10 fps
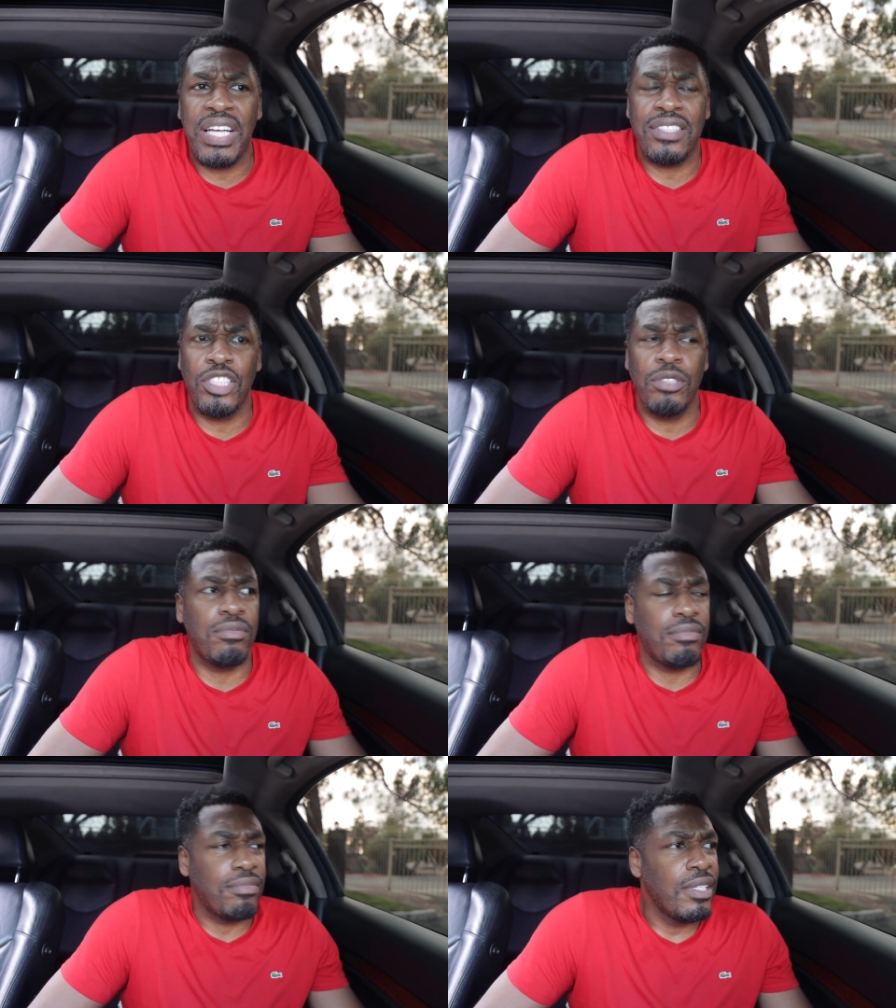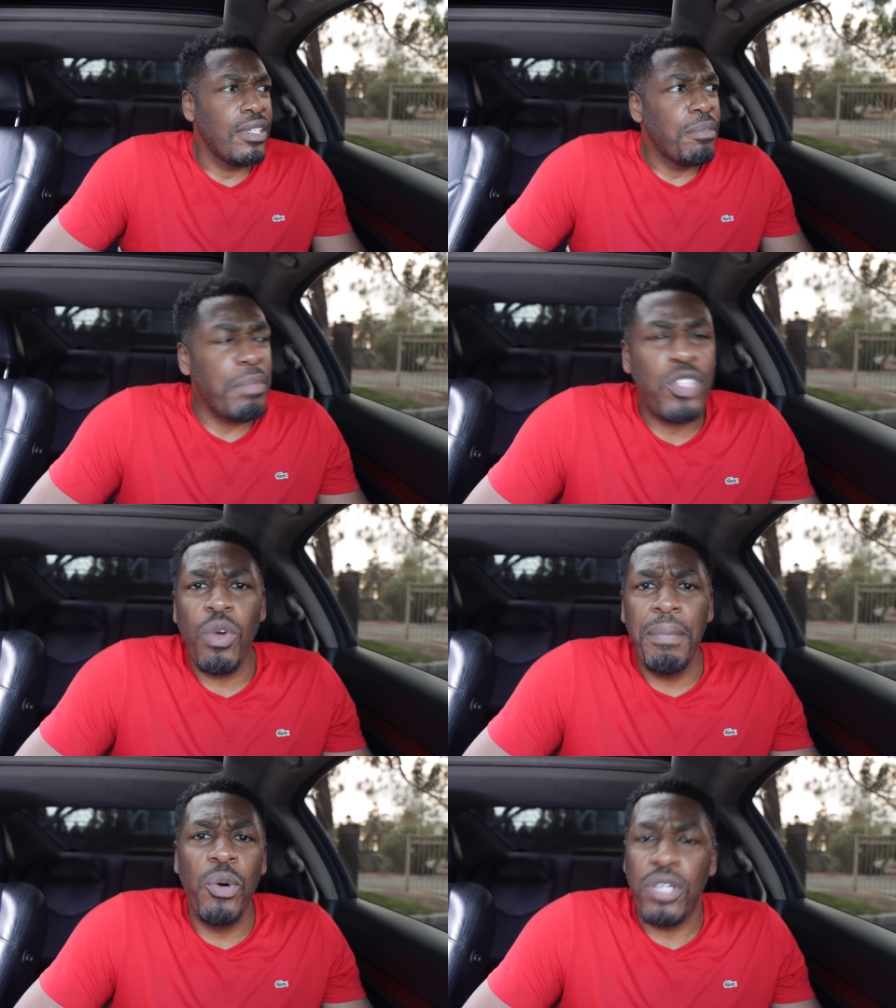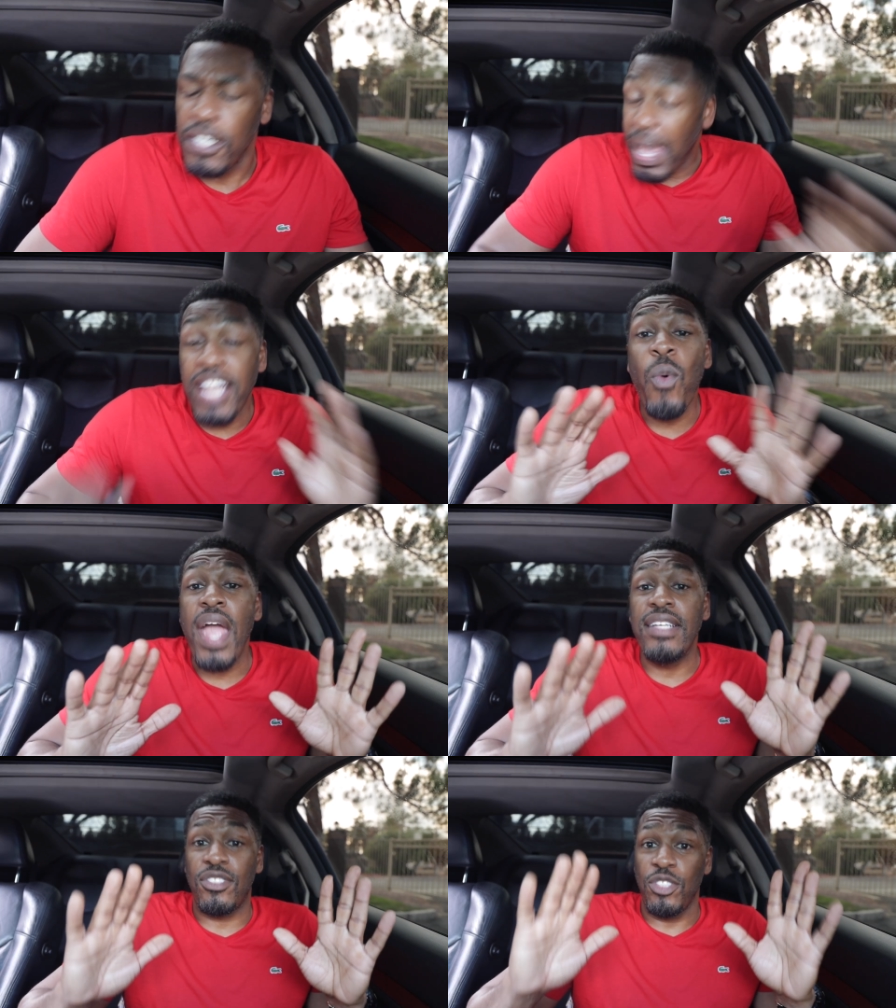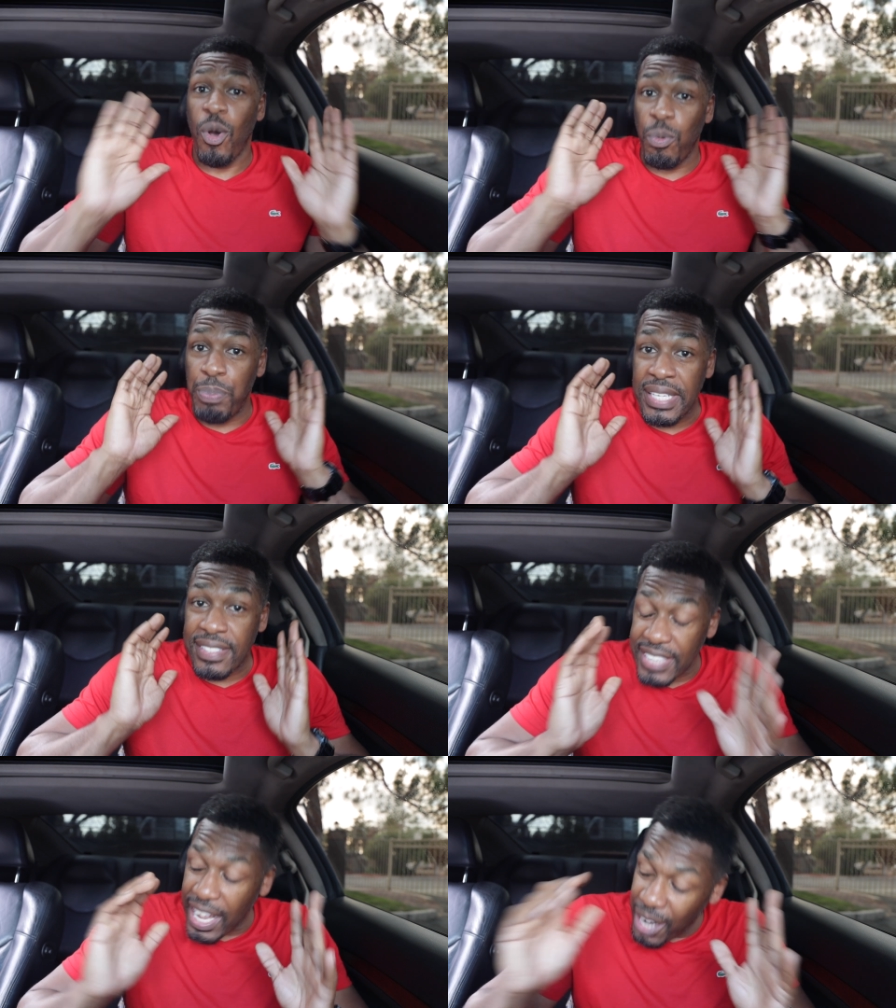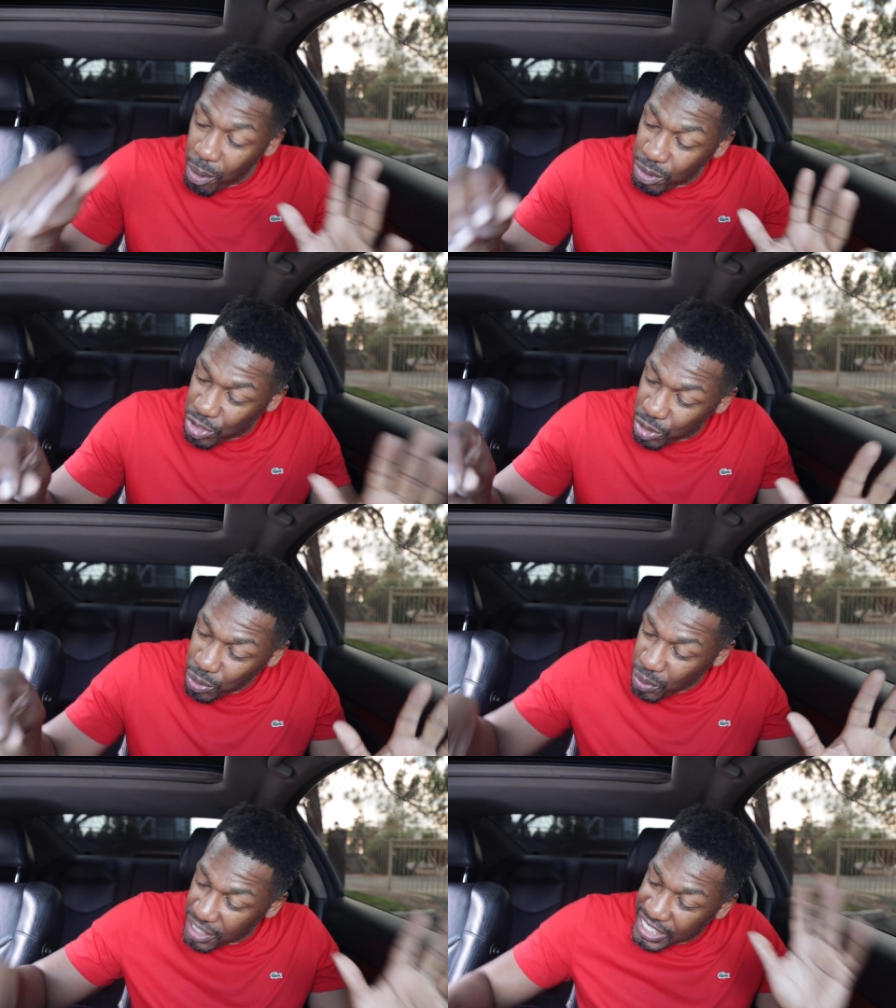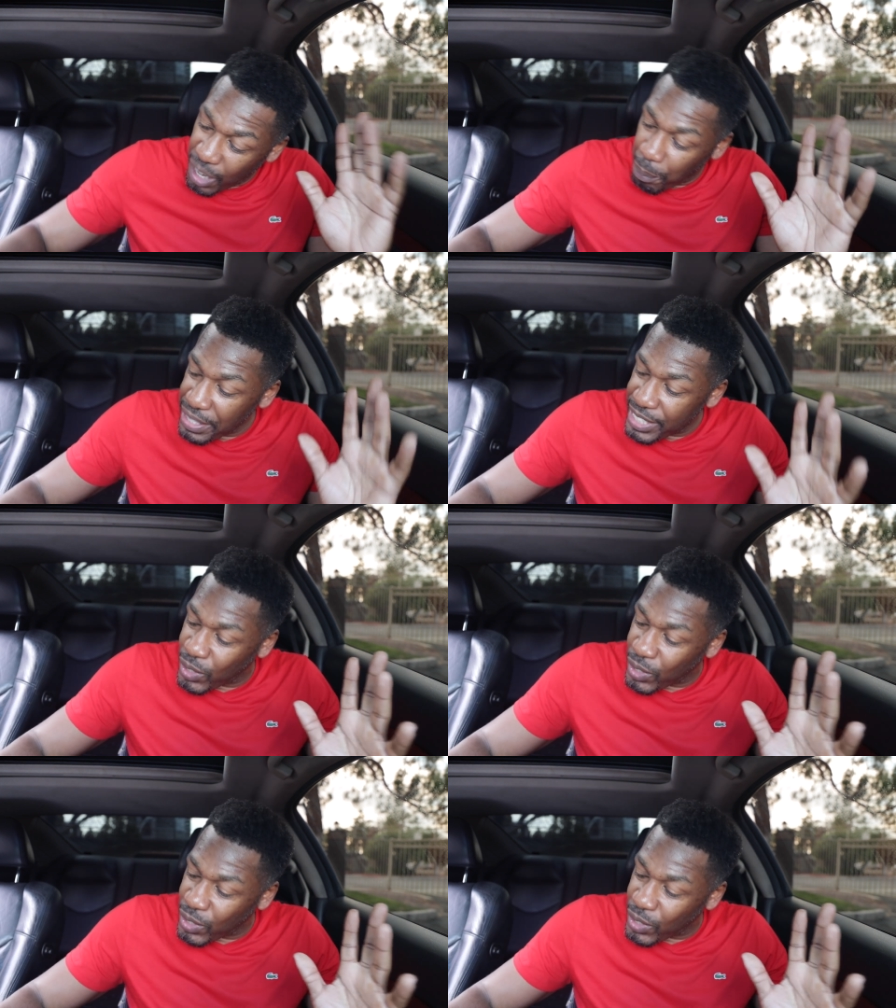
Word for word: I can still mess with milk. But anyways, yo, big shout out to a company